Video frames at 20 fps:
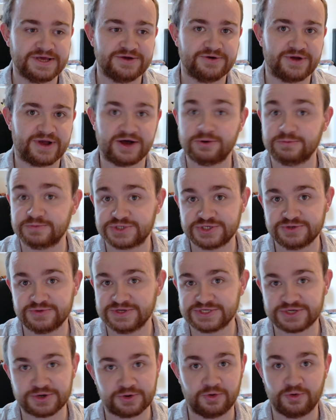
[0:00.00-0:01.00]
Helps you
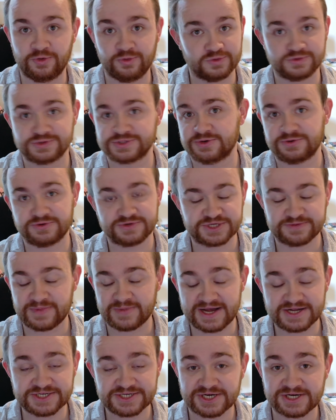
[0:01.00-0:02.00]
into all sorts of
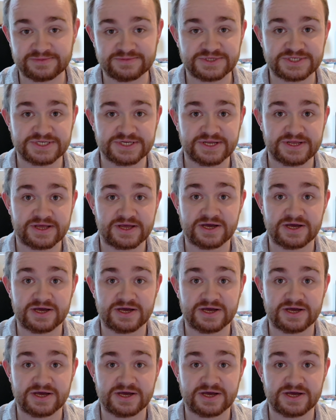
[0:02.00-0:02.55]
matchups.